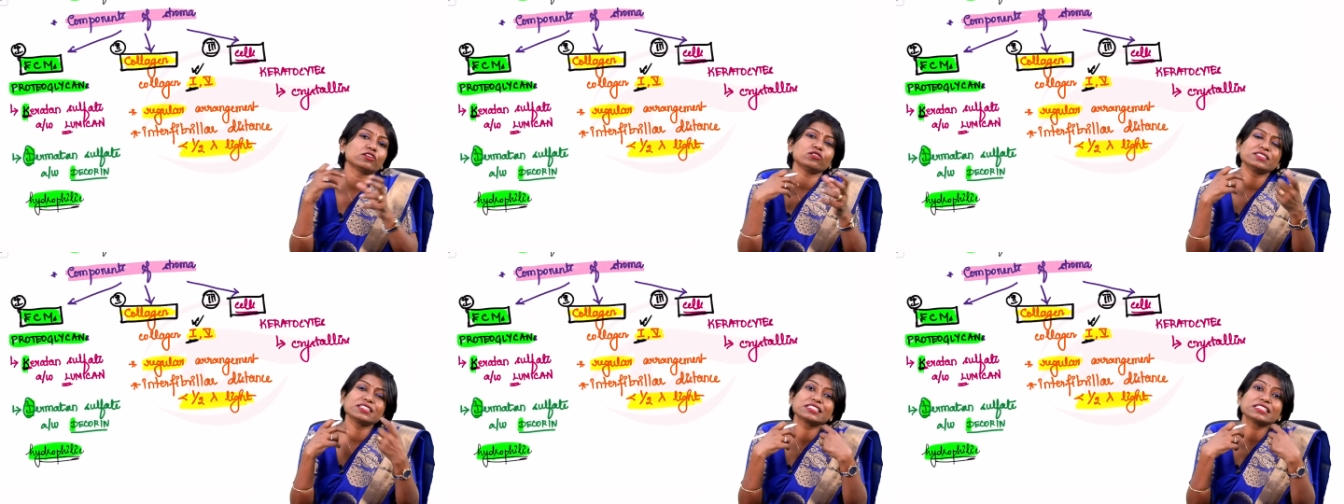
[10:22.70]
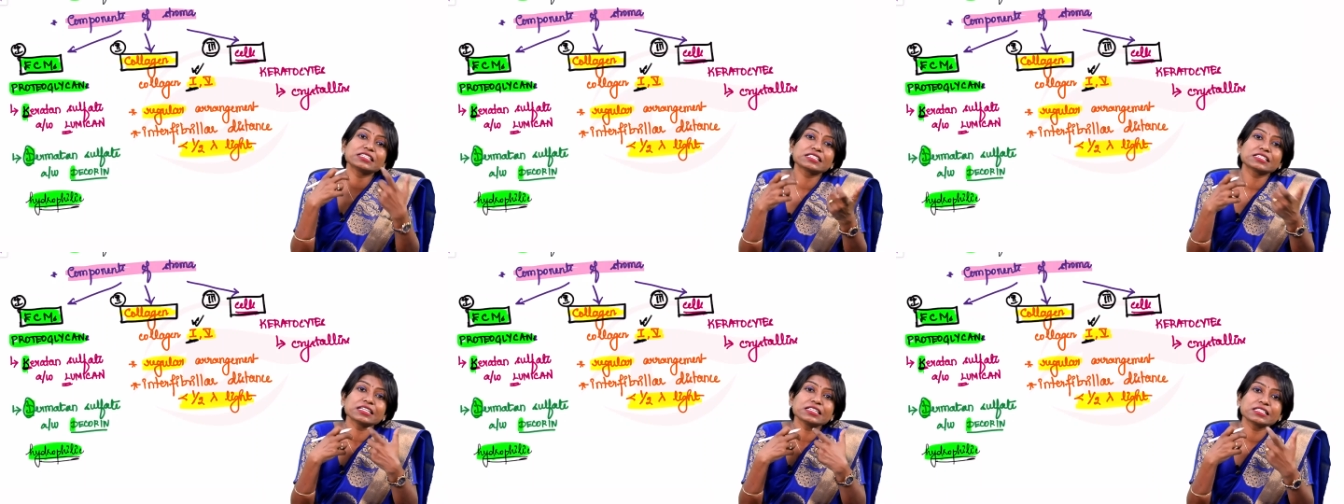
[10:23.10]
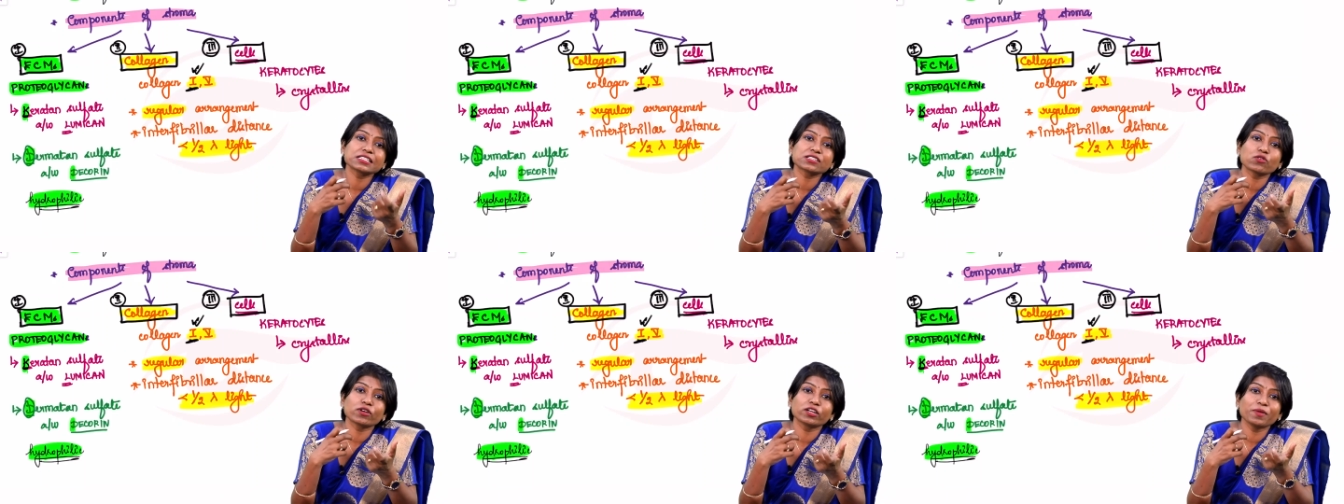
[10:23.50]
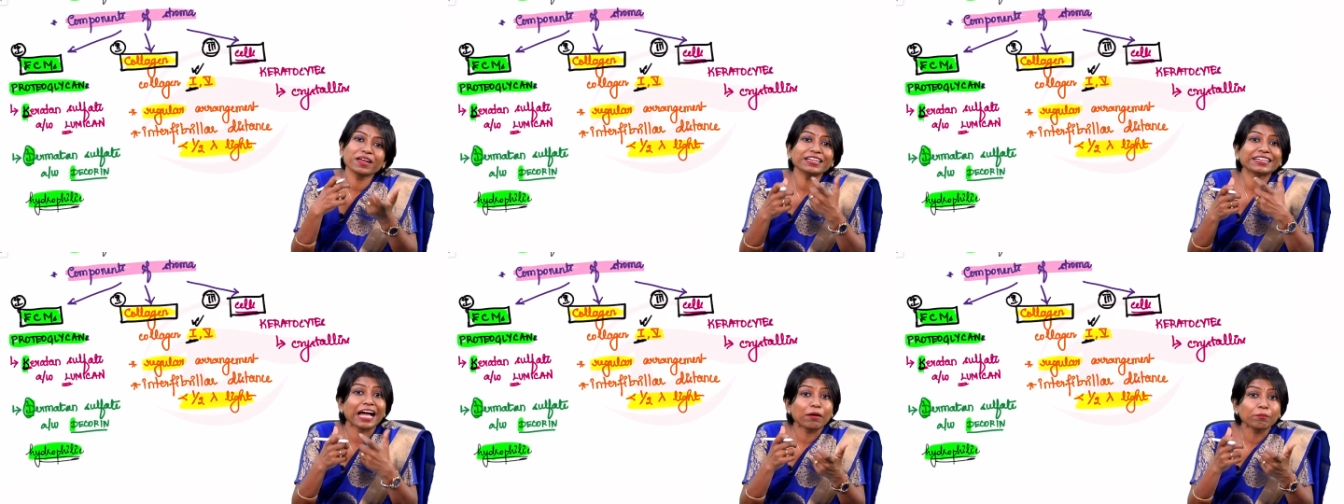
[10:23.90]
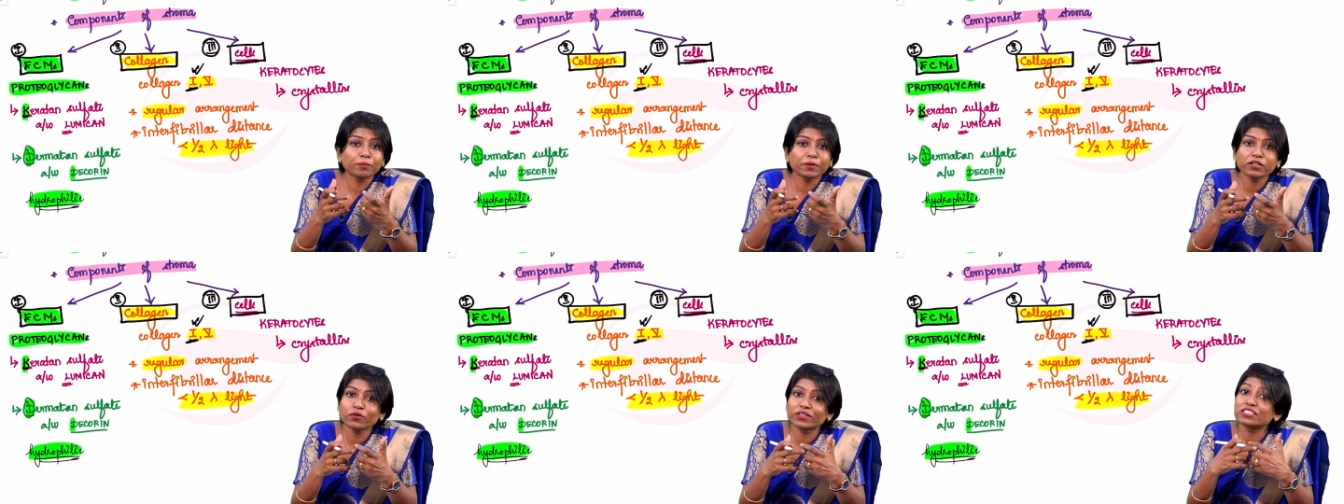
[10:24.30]
you know, this distance is going to be
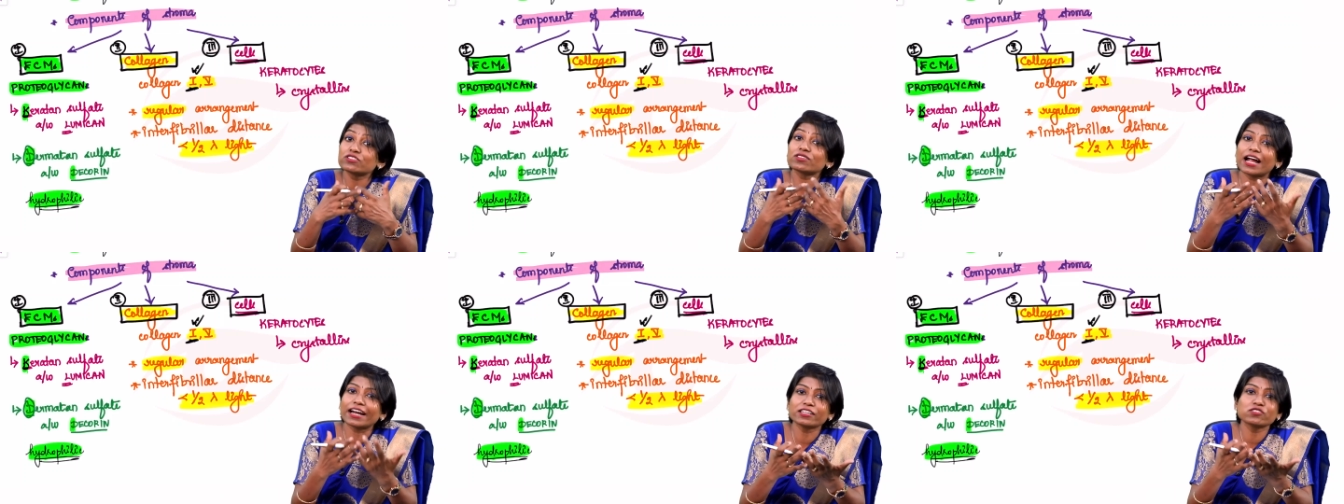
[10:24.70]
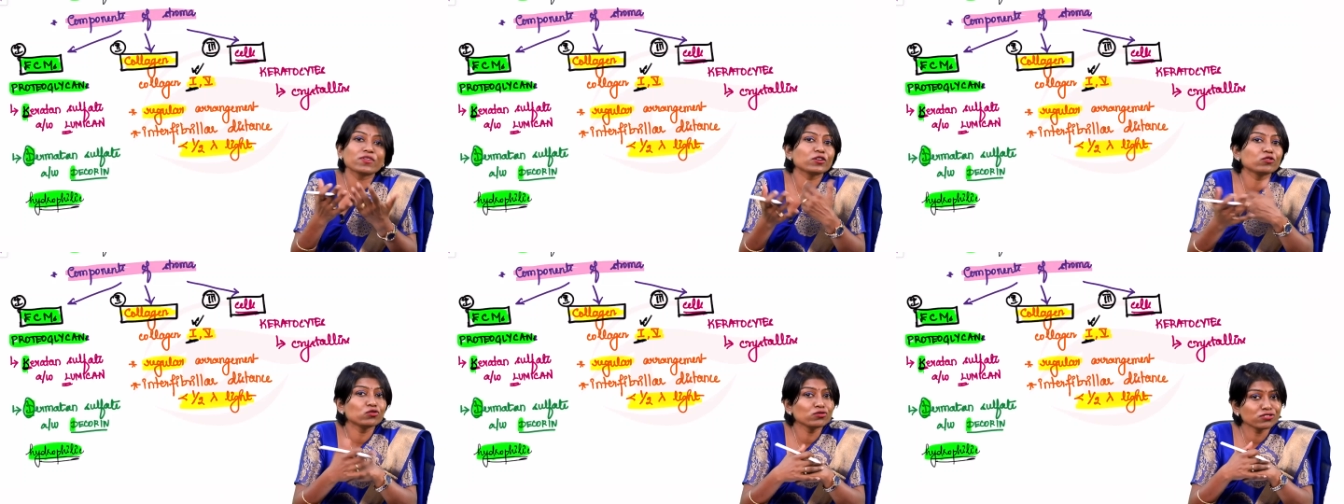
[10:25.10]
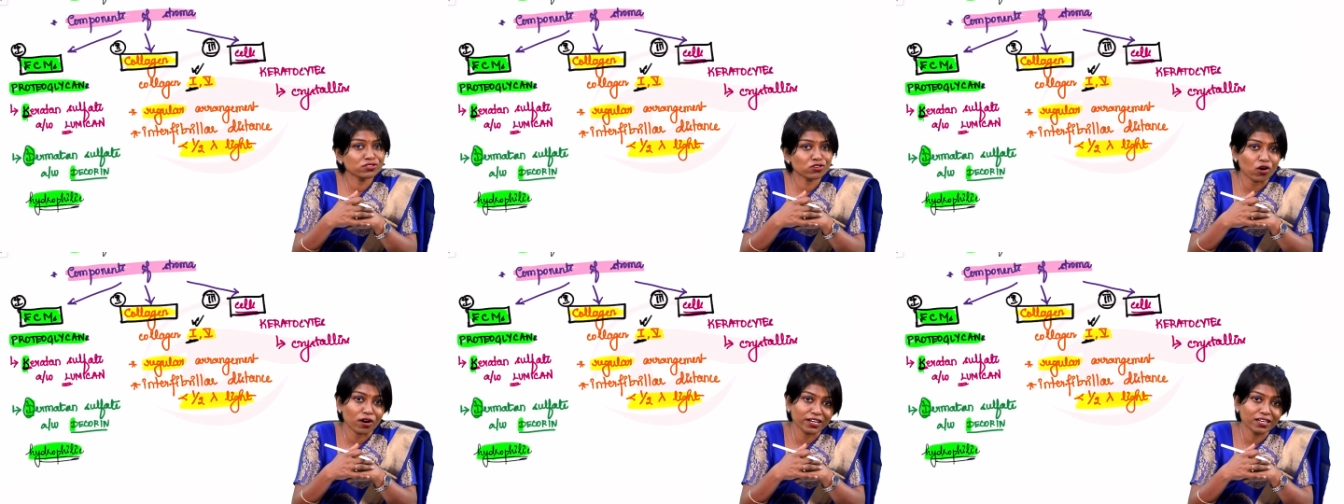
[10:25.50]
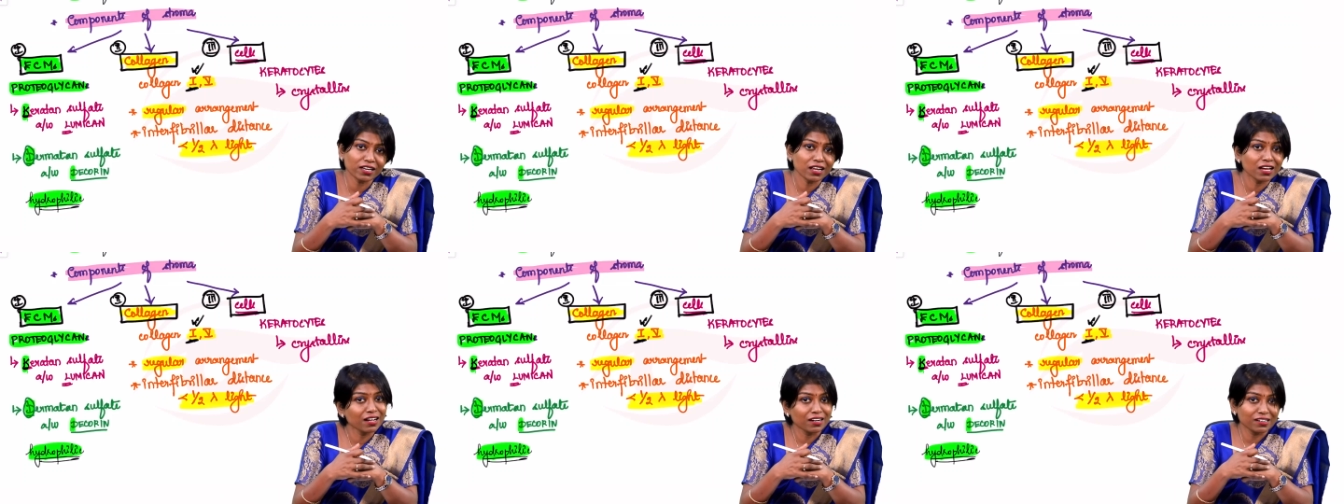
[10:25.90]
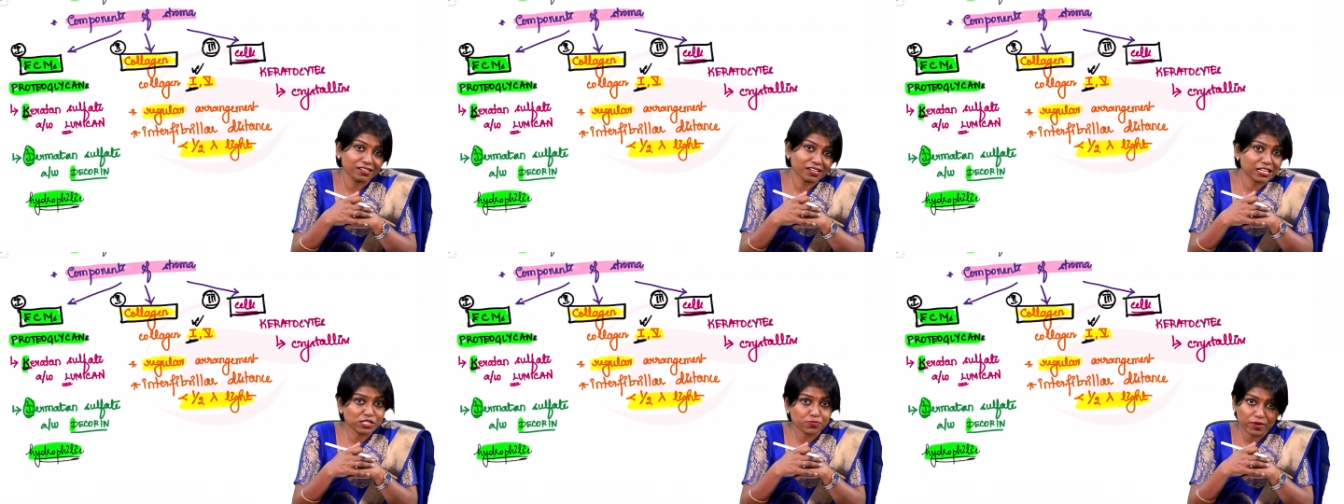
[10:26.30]
tampered with. So that is why you lose corneal
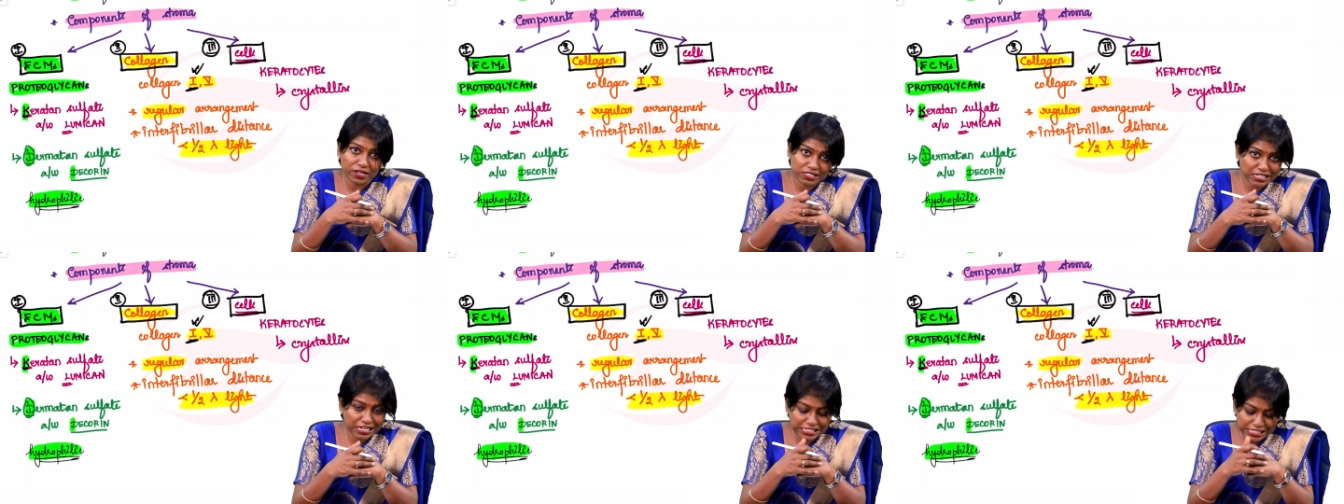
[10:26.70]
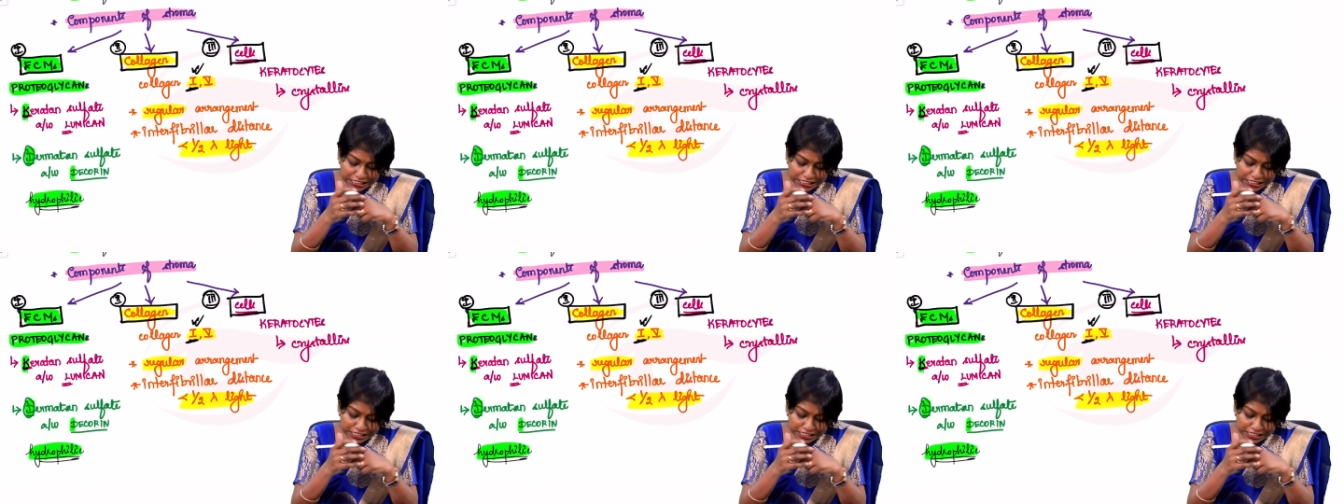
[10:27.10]
transparency.